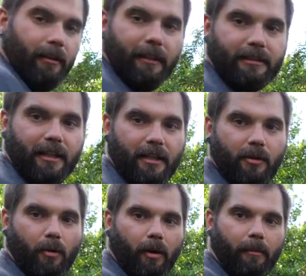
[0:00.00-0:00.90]
let's say
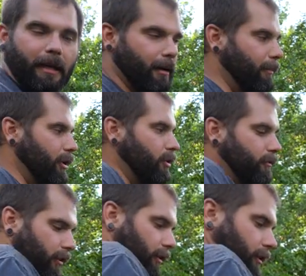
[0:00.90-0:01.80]
you want to make a
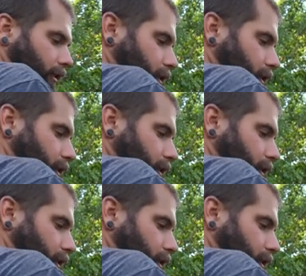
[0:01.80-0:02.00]
maneuver